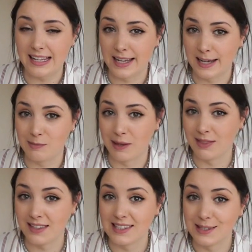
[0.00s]
8-9
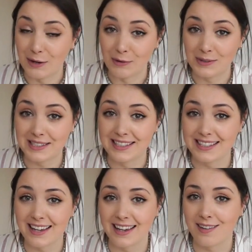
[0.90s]
months long
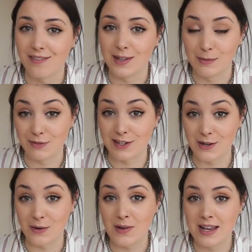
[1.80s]
since I filmed a
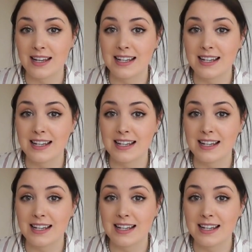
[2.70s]
video.